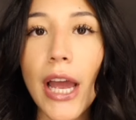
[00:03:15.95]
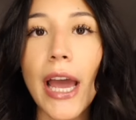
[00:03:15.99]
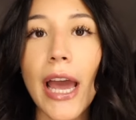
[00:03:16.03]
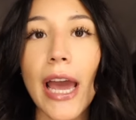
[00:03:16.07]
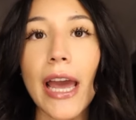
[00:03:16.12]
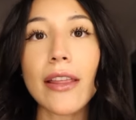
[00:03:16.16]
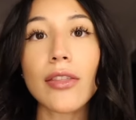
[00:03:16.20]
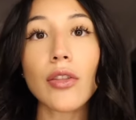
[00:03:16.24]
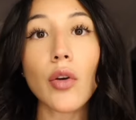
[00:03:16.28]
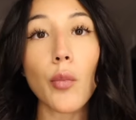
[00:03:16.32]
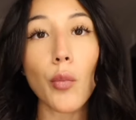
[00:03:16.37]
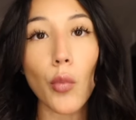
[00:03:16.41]

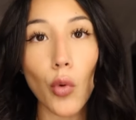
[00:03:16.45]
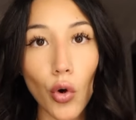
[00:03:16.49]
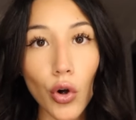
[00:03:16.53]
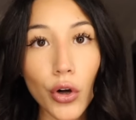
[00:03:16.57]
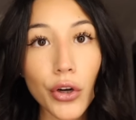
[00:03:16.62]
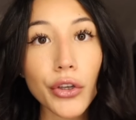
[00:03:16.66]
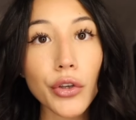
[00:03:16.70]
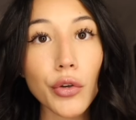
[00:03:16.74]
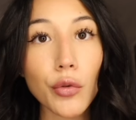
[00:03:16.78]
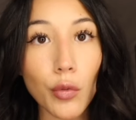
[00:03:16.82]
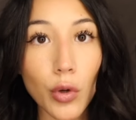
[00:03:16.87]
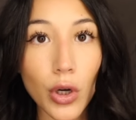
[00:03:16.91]
And the more
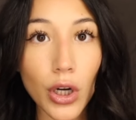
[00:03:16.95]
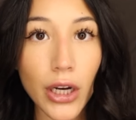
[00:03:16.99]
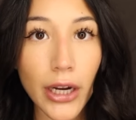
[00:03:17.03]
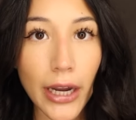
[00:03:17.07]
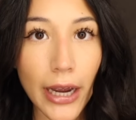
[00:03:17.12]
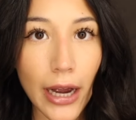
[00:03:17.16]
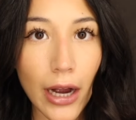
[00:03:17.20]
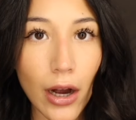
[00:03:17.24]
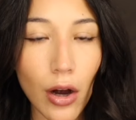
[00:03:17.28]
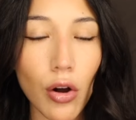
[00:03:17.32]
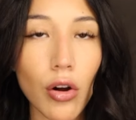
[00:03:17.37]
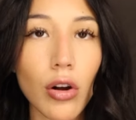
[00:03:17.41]
you work
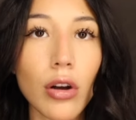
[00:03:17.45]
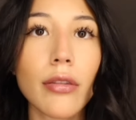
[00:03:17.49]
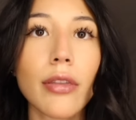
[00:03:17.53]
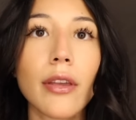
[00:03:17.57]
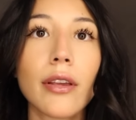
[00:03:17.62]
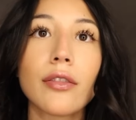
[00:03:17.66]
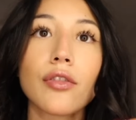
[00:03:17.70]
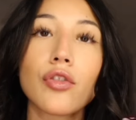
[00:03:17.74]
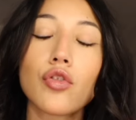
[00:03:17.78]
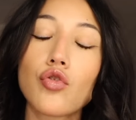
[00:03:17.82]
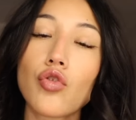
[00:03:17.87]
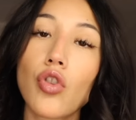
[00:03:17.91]
out or the
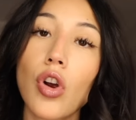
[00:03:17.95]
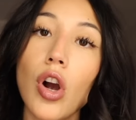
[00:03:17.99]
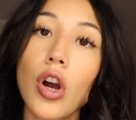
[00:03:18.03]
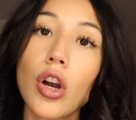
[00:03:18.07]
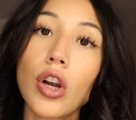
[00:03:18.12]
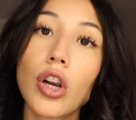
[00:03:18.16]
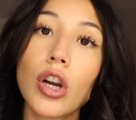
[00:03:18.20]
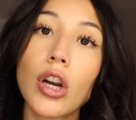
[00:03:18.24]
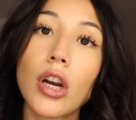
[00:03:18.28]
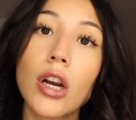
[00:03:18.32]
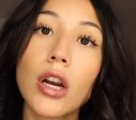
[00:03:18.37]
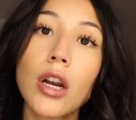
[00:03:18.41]

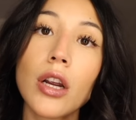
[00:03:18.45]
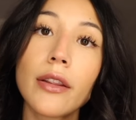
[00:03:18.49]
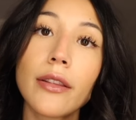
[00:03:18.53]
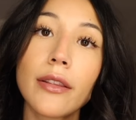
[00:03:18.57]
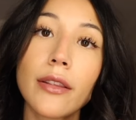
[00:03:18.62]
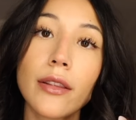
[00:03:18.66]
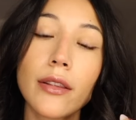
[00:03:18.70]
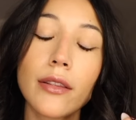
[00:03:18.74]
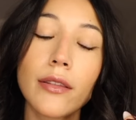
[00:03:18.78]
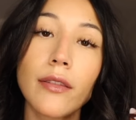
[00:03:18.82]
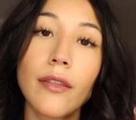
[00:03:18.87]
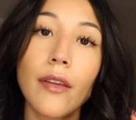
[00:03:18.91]
stronger
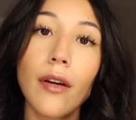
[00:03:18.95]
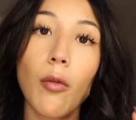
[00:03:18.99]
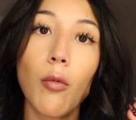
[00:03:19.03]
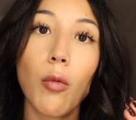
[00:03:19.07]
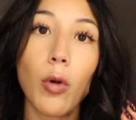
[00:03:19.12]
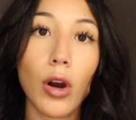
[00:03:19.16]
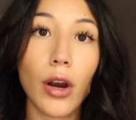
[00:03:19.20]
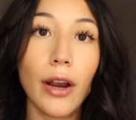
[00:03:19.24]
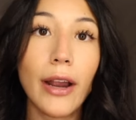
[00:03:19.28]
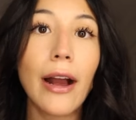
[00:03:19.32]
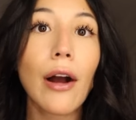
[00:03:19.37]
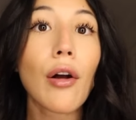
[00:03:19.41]
the
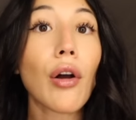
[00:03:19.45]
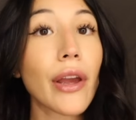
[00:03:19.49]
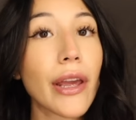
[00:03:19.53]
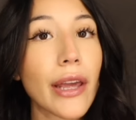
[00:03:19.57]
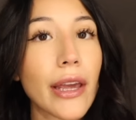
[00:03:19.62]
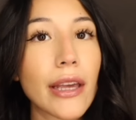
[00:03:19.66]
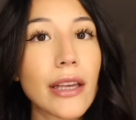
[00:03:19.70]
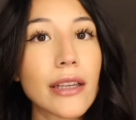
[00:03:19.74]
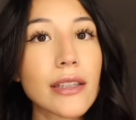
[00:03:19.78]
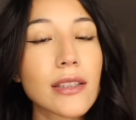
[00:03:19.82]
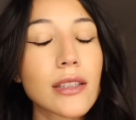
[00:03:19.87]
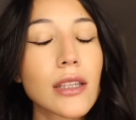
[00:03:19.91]
workout
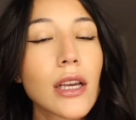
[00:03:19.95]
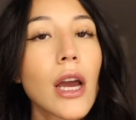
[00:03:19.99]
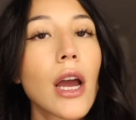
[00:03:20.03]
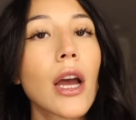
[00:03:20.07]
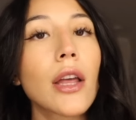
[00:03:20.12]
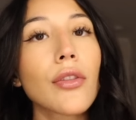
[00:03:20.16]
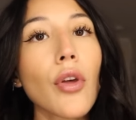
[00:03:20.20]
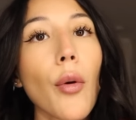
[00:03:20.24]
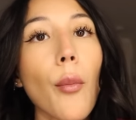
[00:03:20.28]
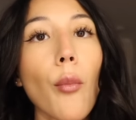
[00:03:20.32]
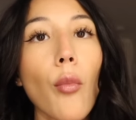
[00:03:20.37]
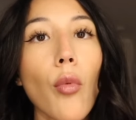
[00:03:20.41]
is,
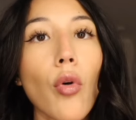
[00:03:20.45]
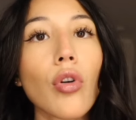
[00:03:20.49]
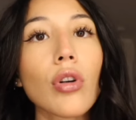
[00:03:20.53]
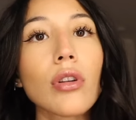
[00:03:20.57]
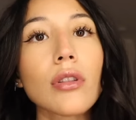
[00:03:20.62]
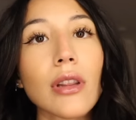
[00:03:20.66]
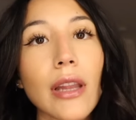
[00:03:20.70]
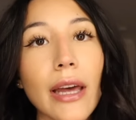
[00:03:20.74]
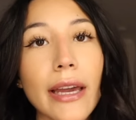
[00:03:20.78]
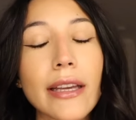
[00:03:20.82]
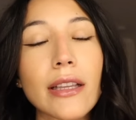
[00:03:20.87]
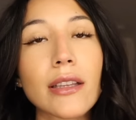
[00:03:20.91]
the more
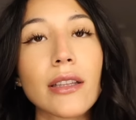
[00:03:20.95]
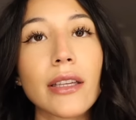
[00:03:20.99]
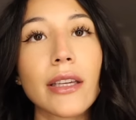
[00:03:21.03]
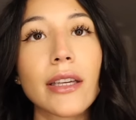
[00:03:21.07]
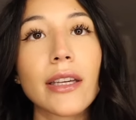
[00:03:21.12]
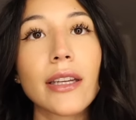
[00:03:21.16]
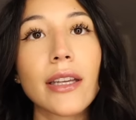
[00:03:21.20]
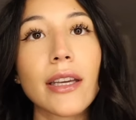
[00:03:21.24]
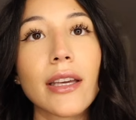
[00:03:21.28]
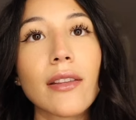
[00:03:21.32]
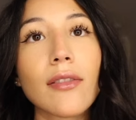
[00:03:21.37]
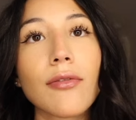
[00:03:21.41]
likely
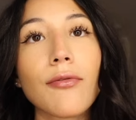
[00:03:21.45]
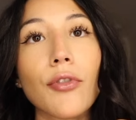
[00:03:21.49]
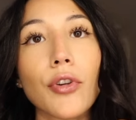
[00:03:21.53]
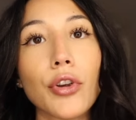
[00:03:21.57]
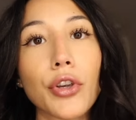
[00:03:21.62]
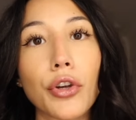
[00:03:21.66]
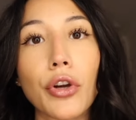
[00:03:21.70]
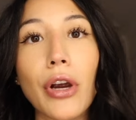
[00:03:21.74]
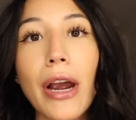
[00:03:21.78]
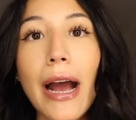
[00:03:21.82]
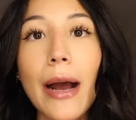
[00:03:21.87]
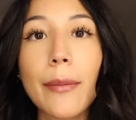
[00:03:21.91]
it is for
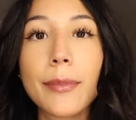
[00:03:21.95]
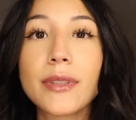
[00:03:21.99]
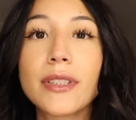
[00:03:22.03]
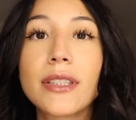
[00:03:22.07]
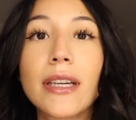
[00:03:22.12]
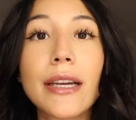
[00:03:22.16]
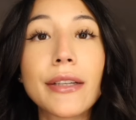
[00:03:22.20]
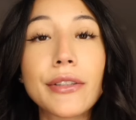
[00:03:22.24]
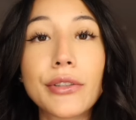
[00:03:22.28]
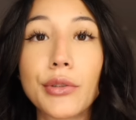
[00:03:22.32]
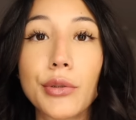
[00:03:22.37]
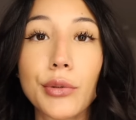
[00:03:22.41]
your
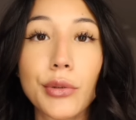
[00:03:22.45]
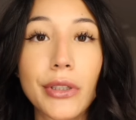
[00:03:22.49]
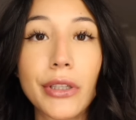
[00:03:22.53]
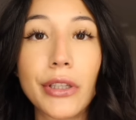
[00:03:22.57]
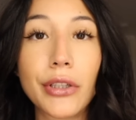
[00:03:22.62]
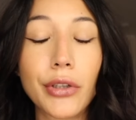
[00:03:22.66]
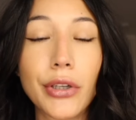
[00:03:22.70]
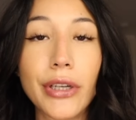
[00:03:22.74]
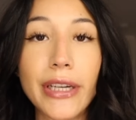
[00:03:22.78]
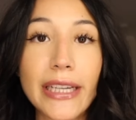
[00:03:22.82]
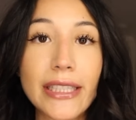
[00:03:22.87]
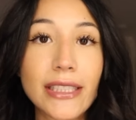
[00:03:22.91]
appetite to
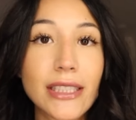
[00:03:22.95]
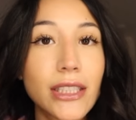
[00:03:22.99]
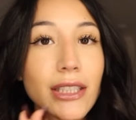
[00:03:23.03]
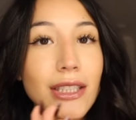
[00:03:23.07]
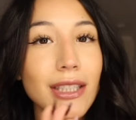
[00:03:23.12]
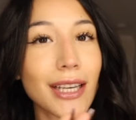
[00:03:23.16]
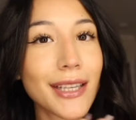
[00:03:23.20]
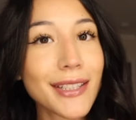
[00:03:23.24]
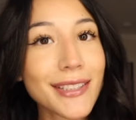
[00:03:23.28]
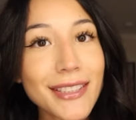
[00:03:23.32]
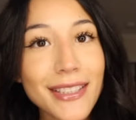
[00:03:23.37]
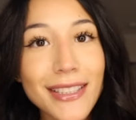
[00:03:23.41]
increase.
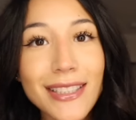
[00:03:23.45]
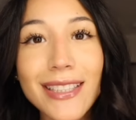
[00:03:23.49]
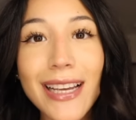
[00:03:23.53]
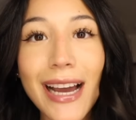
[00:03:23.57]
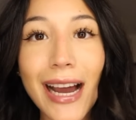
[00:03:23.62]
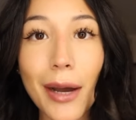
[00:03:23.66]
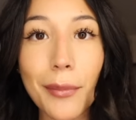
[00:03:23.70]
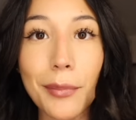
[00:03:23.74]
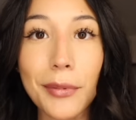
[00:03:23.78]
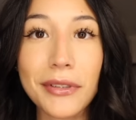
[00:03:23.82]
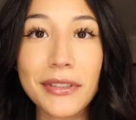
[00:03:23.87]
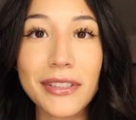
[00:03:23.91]
Does this
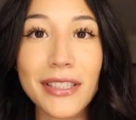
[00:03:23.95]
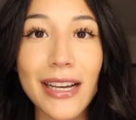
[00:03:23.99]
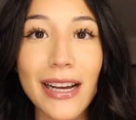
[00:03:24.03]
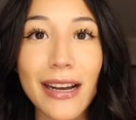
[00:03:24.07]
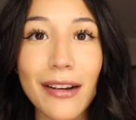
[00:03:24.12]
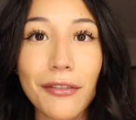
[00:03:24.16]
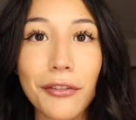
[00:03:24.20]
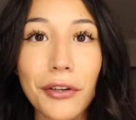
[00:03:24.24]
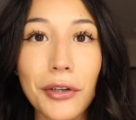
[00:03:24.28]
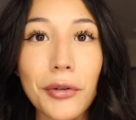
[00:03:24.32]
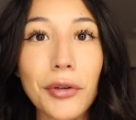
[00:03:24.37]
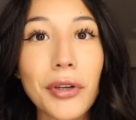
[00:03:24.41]
happen to
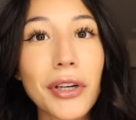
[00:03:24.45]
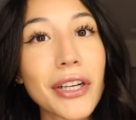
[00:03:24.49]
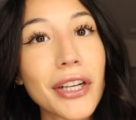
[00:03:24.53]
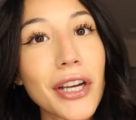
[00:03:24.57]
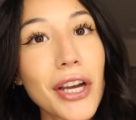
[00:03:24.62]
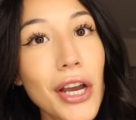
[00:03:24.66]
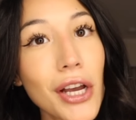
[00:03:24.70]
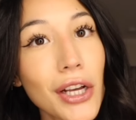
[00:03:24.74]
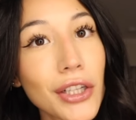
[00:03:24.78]
everyone?